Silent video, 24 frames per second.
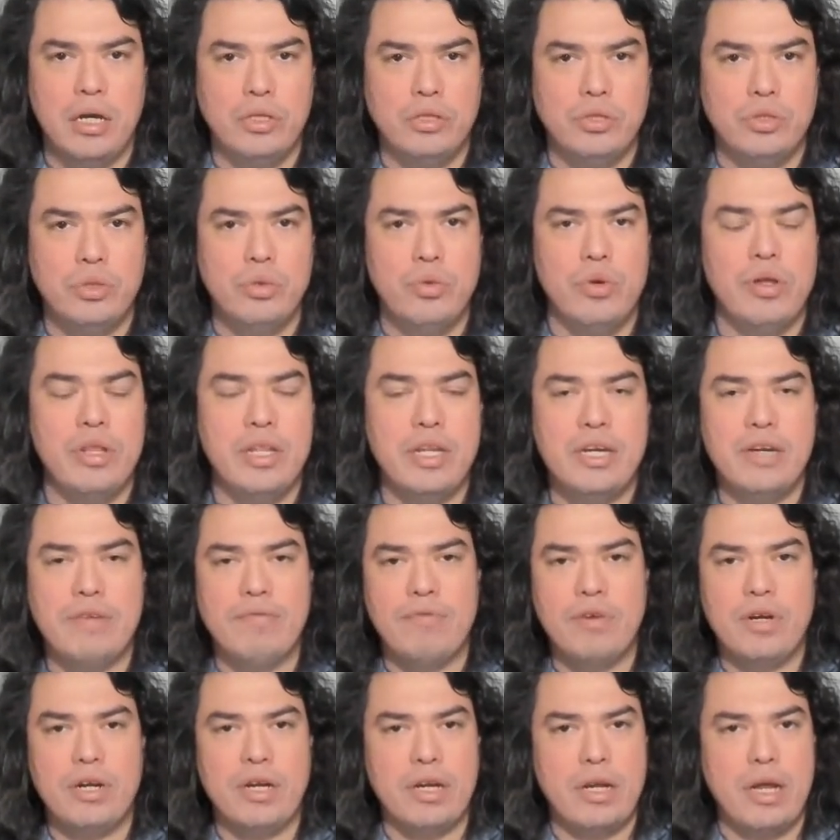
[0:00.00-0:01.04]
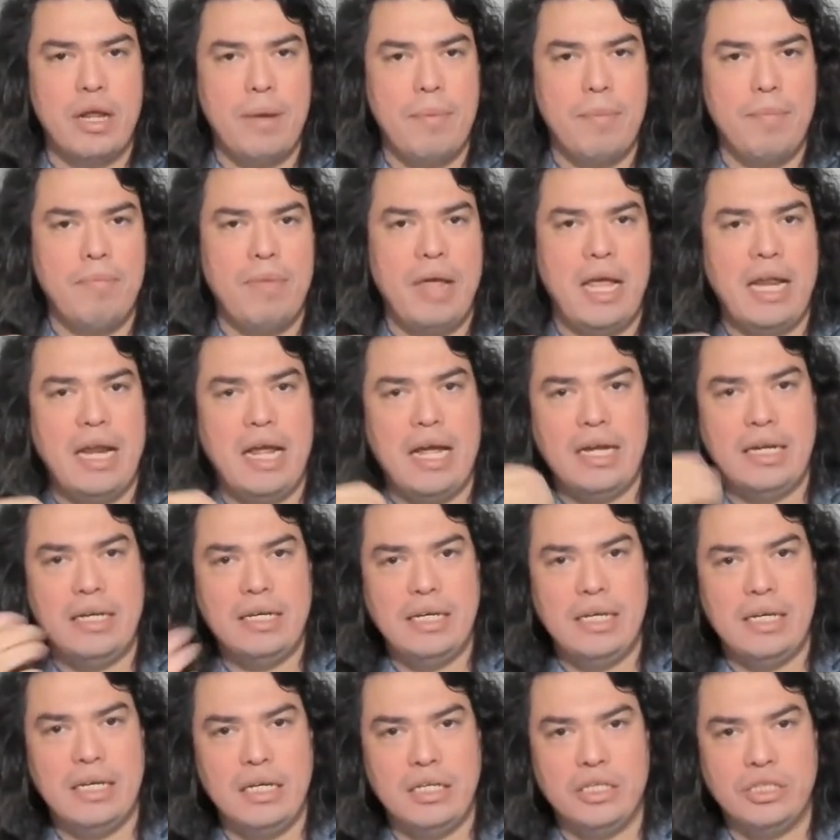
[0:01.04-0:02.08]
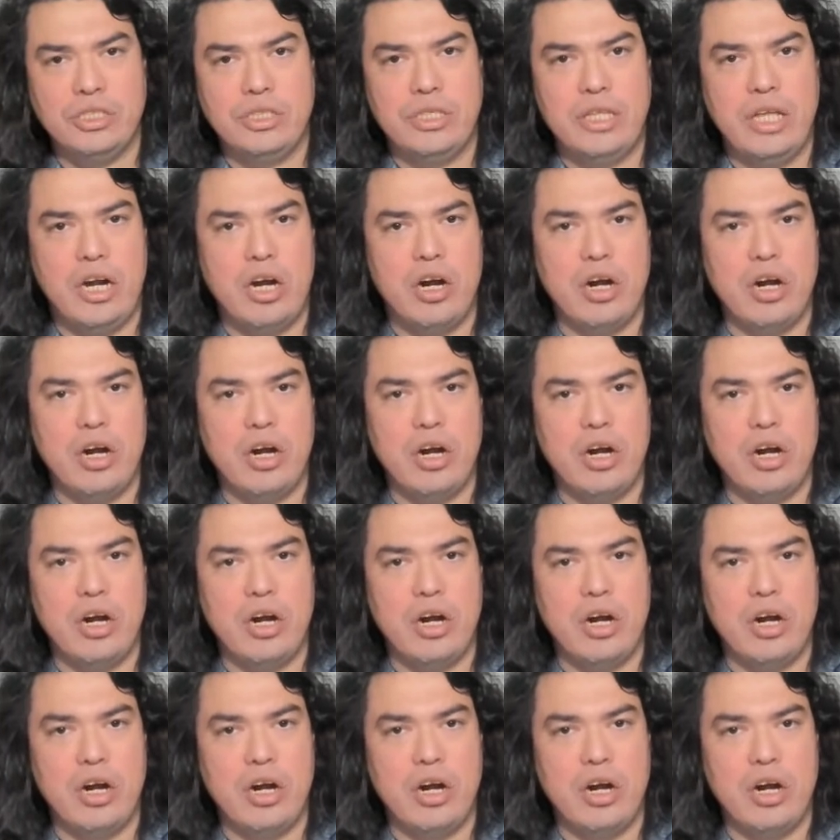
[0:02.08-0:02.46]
two of the different main ideas that